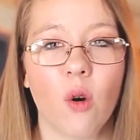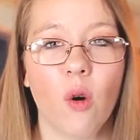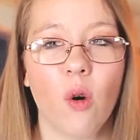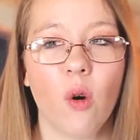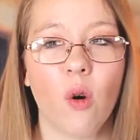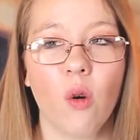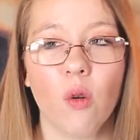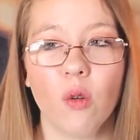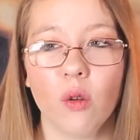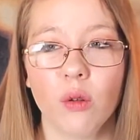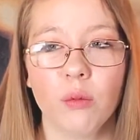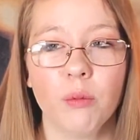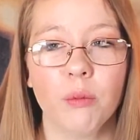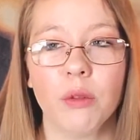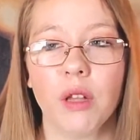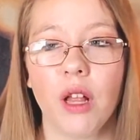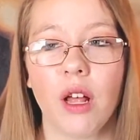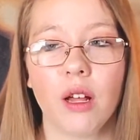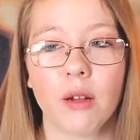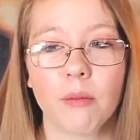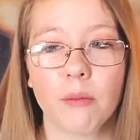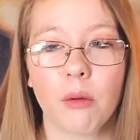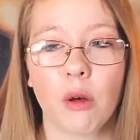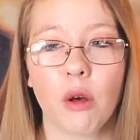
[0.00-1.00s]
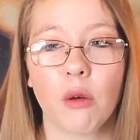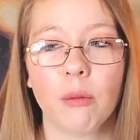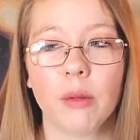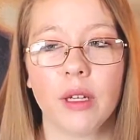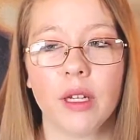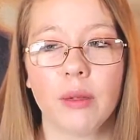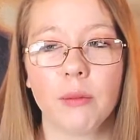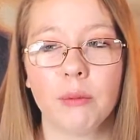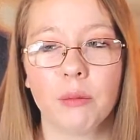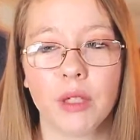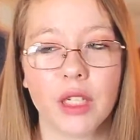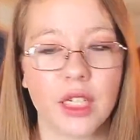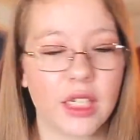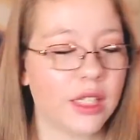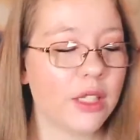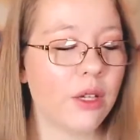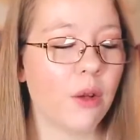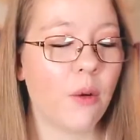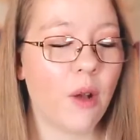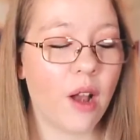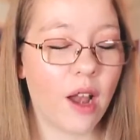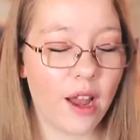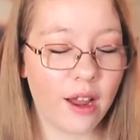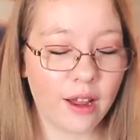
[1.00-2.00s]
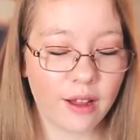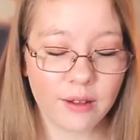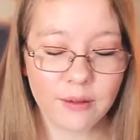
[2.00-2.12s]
Total blonde moment, but it's okay.